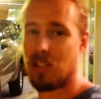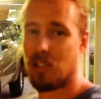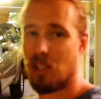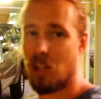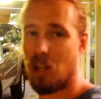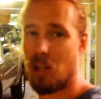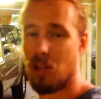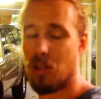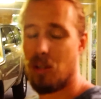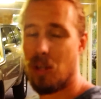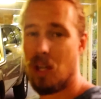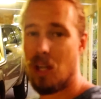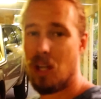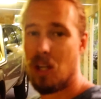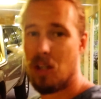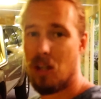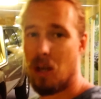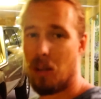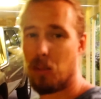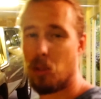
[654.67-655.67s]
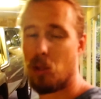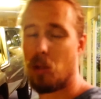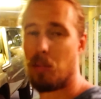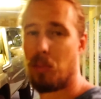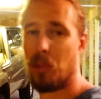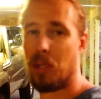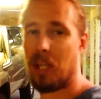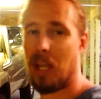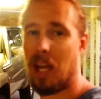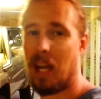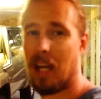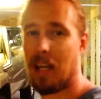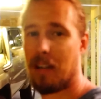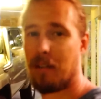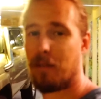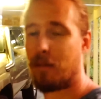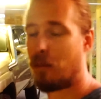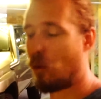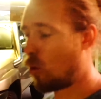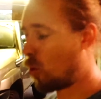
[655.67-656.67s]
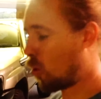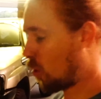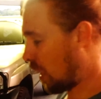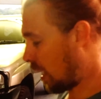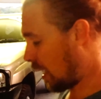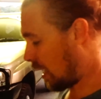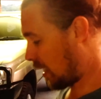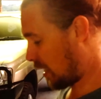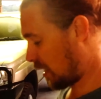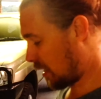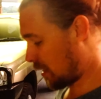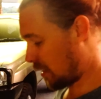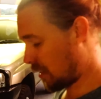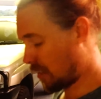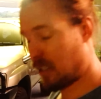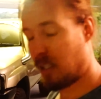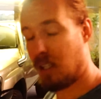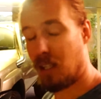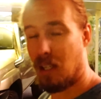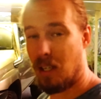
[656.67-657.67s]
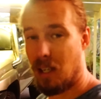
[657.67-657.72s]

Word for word: So I'm looking pretty hard for a